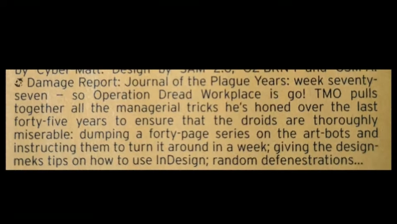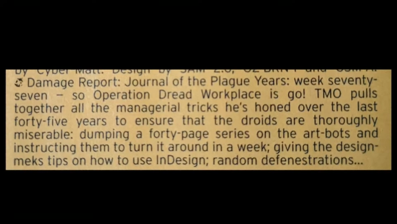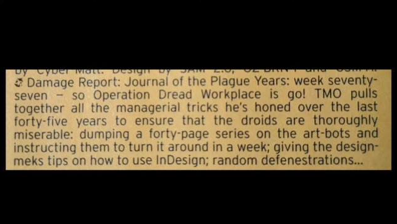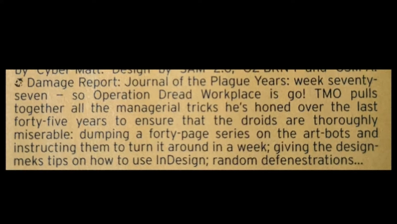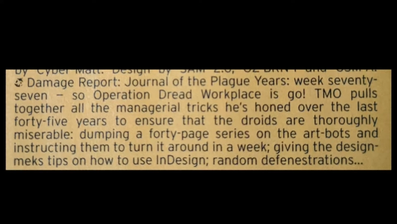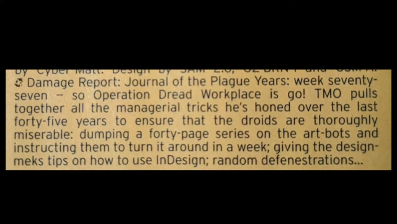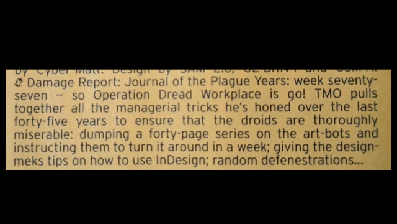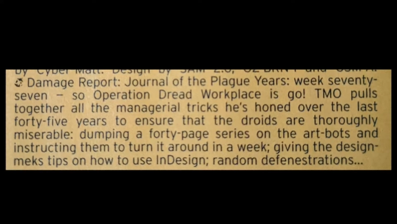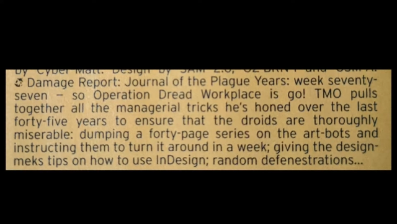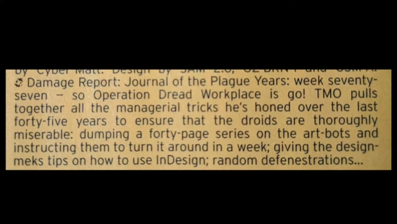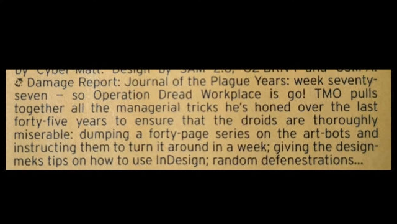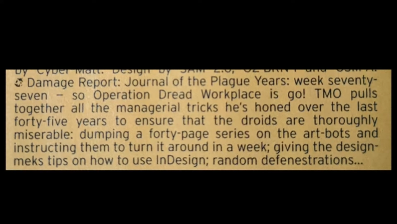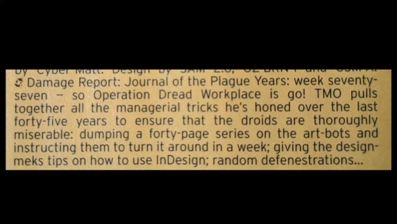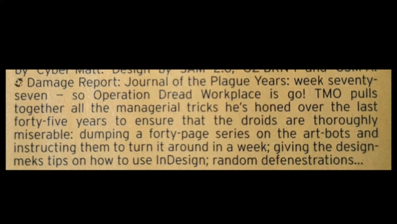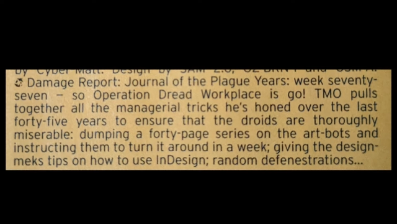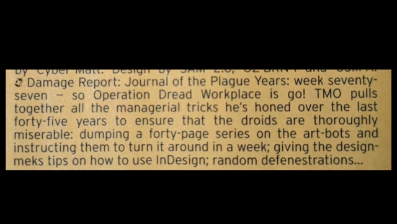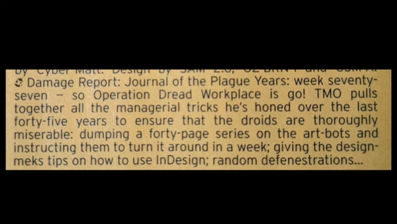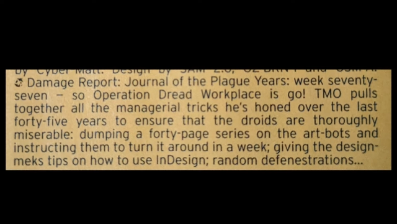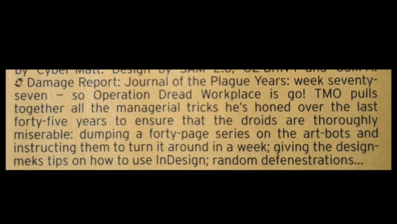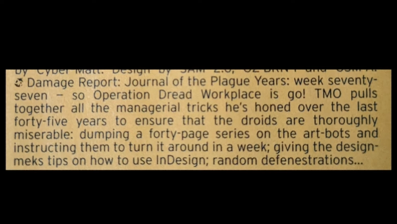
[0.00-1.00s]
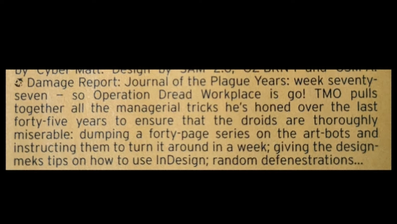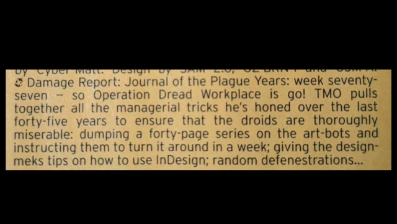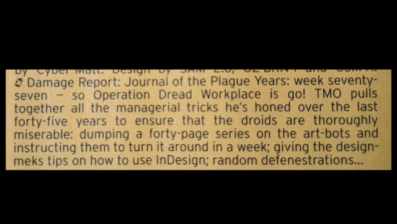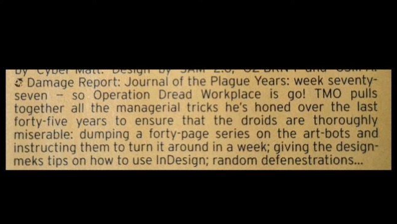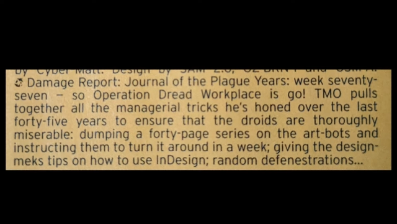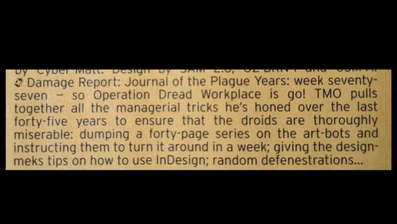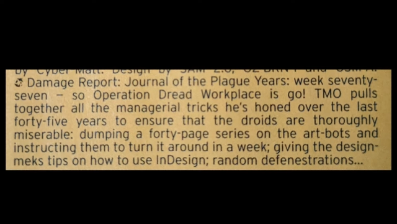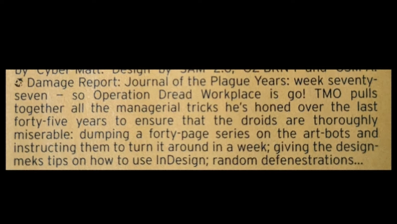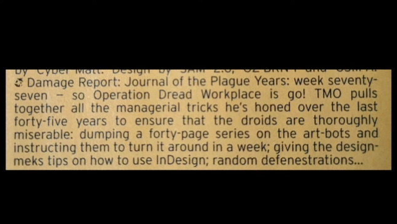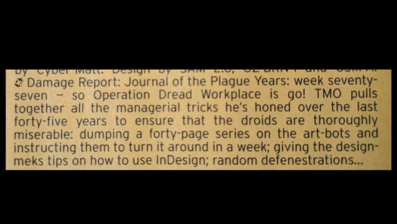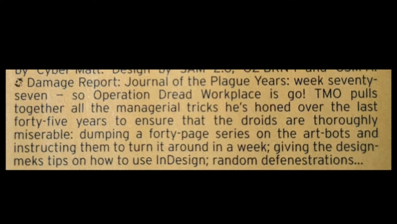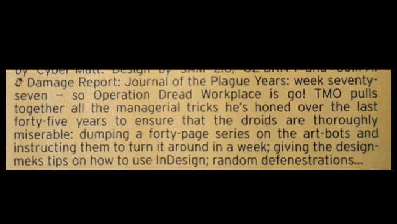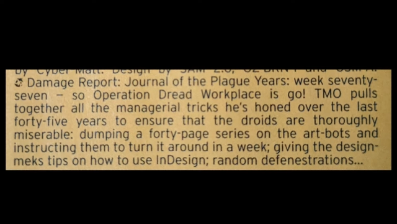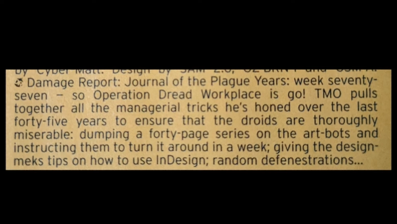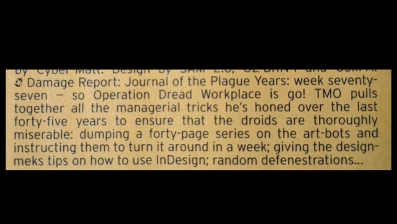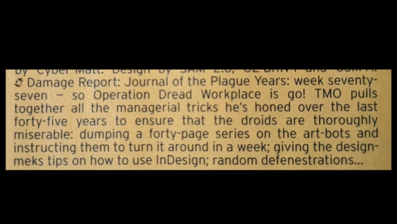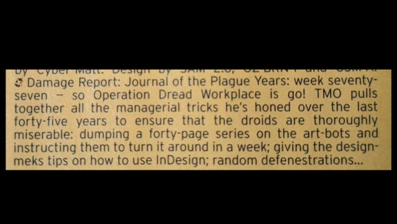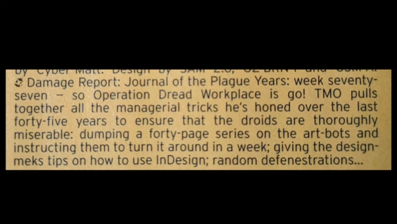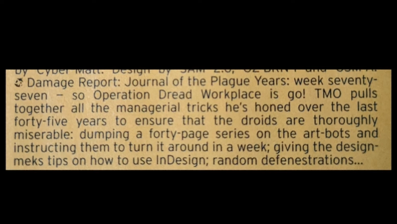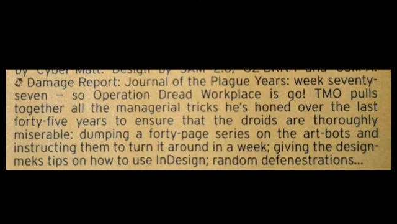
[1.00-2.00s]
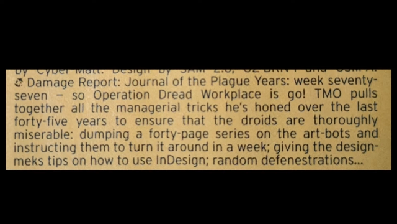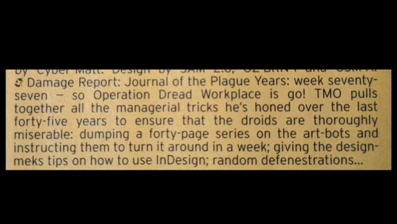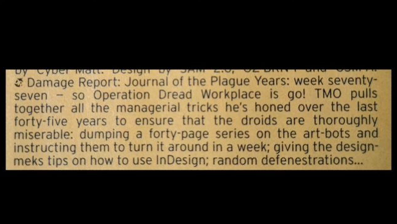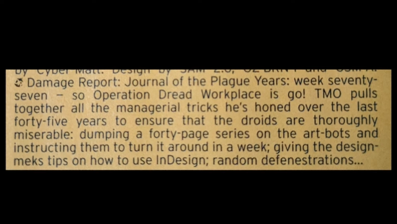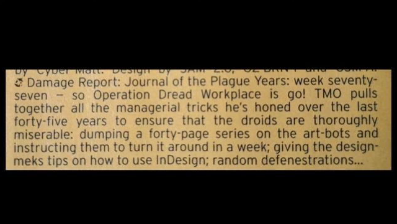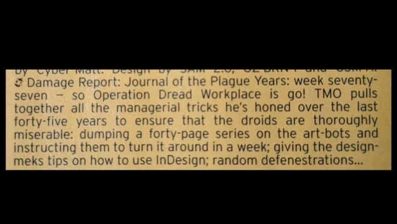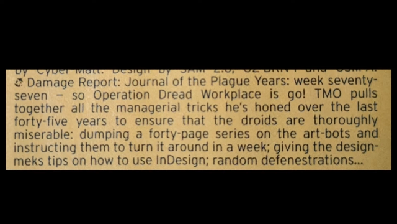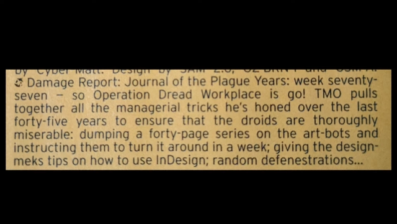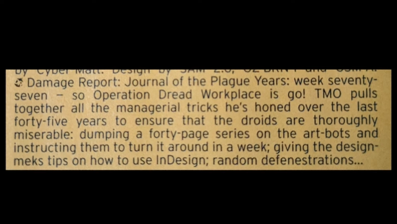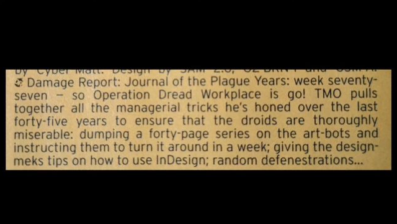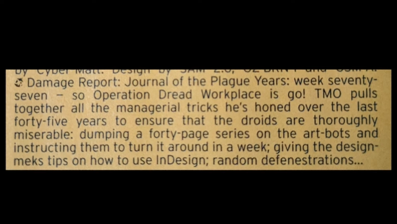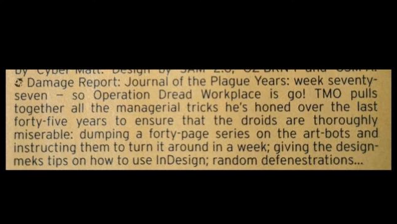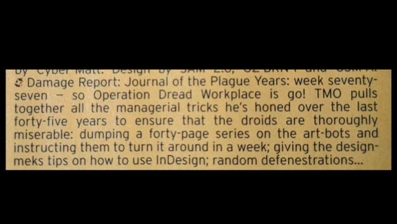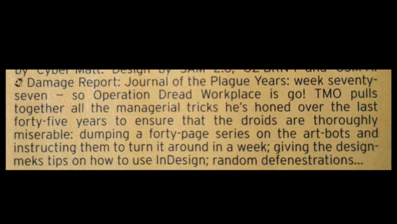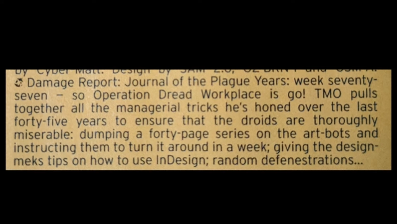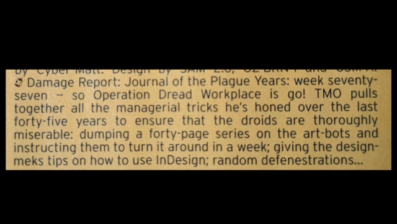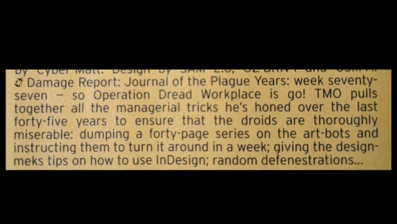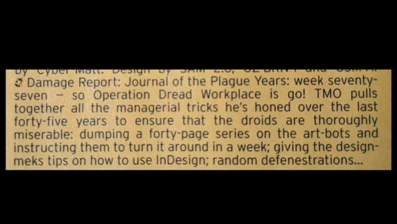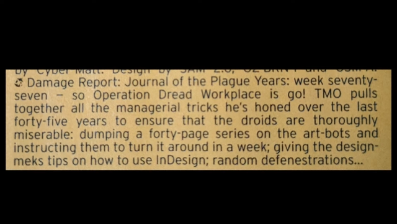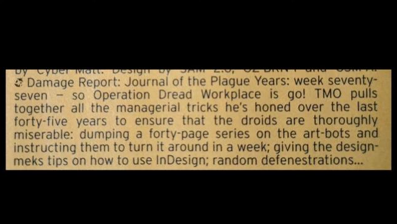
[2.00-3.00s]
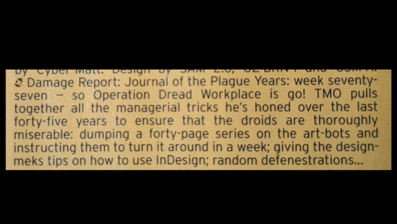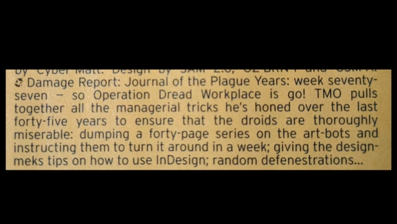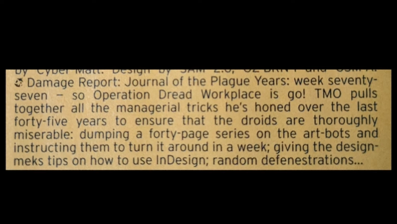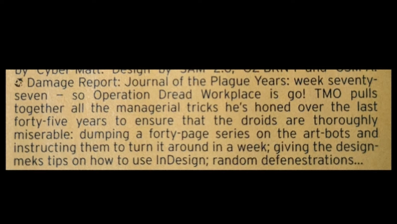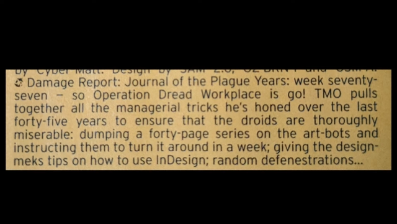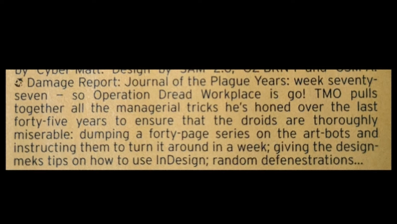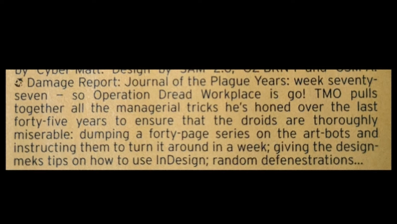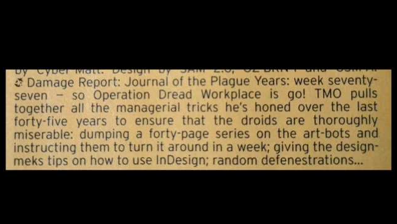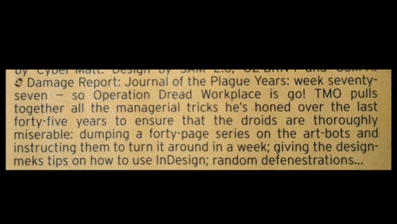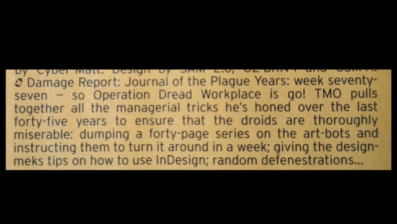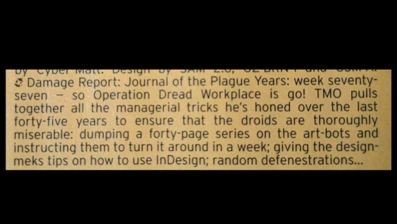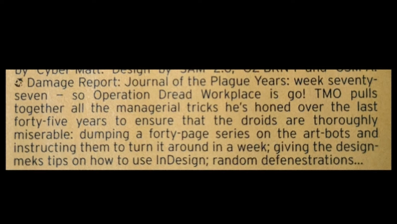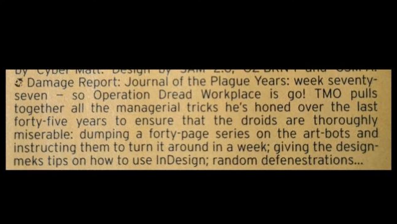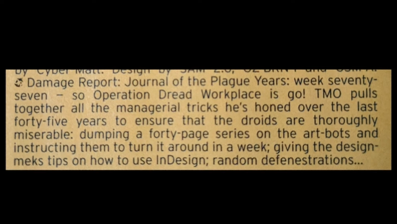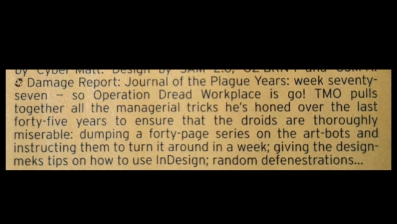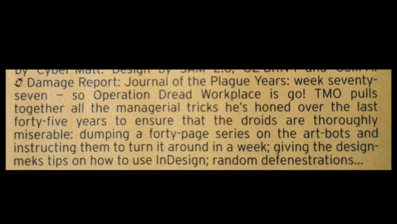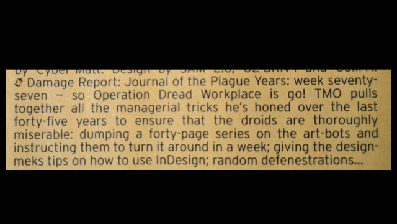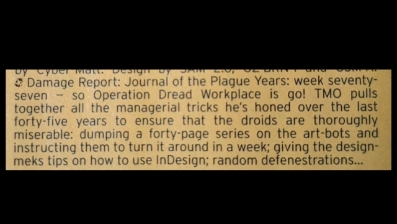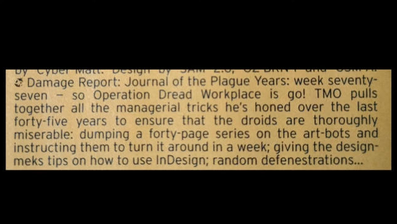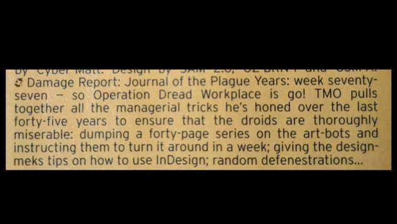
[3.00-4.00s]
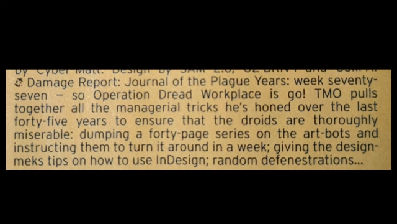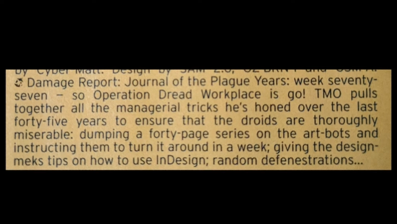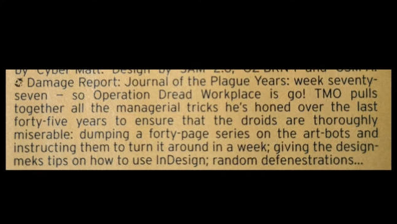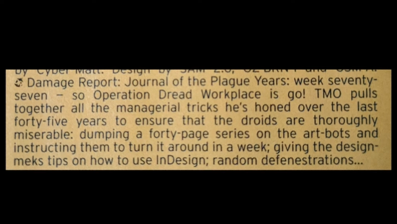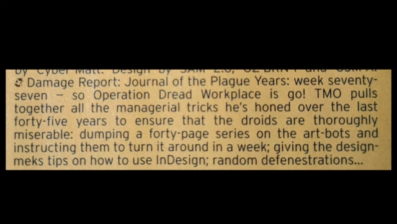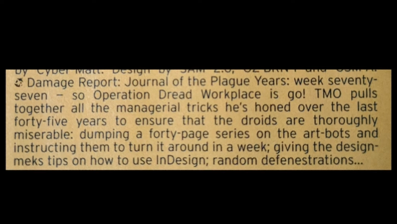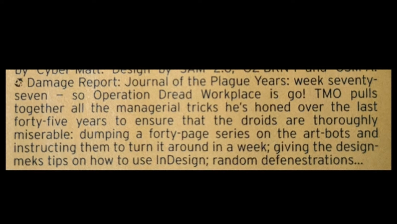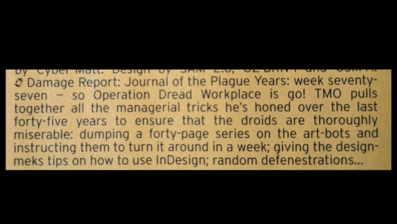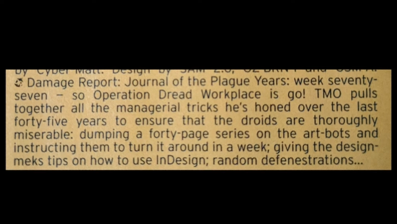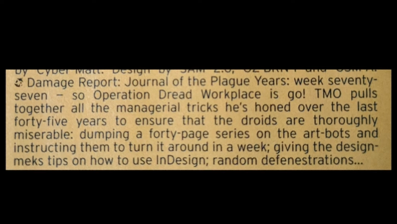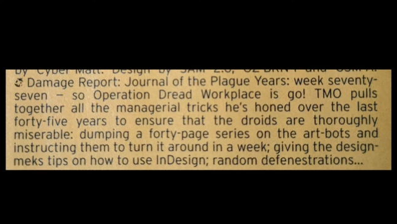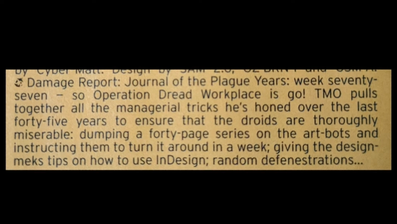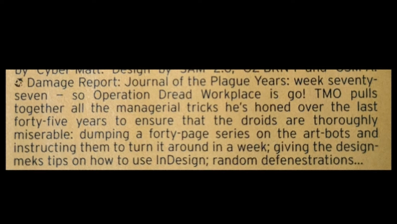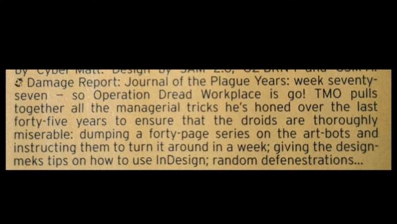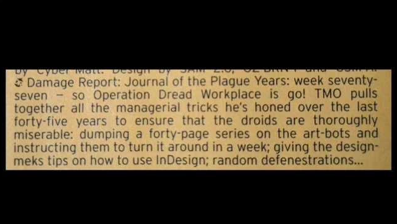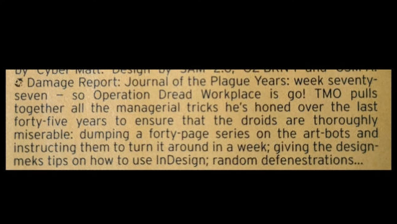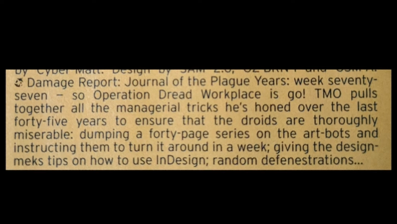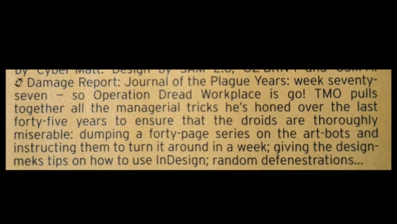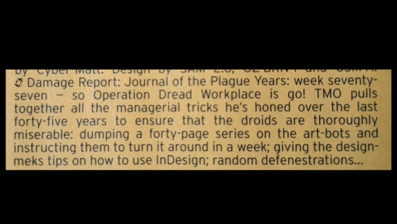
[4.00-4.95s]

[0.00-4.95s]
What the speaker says: Nobody's mouth can be seen.